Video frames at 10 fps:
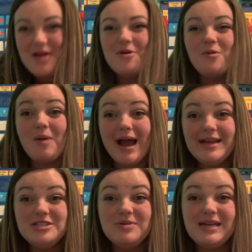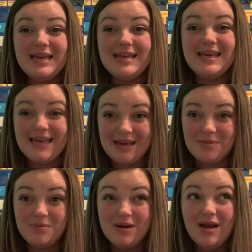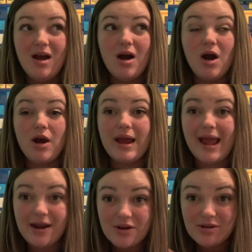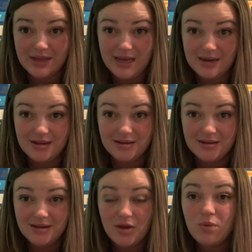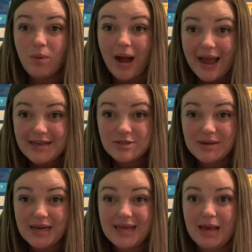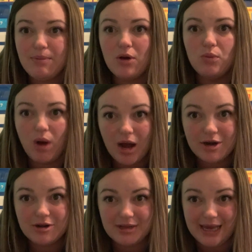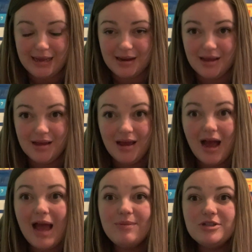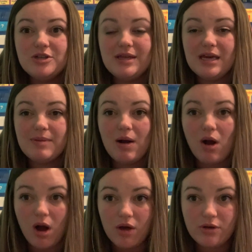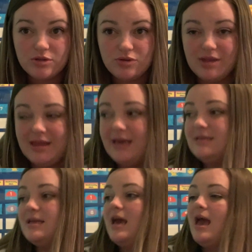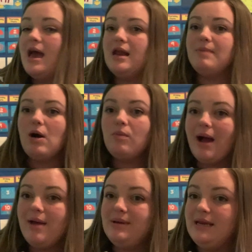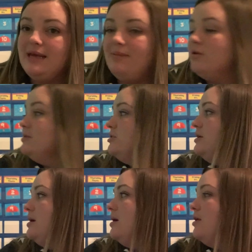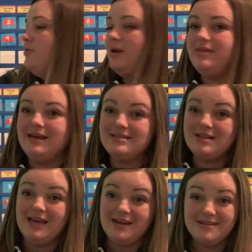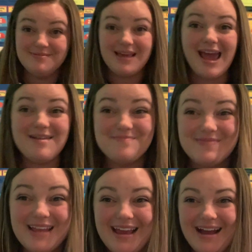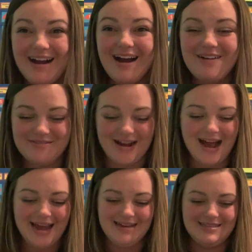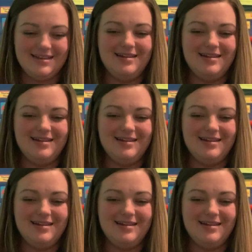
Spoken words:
Why do we need to keep our air clean? Why do we need to keep our water clean? I want you thinking about all those three things and about why we need to keep those three things clean. Okay? All right.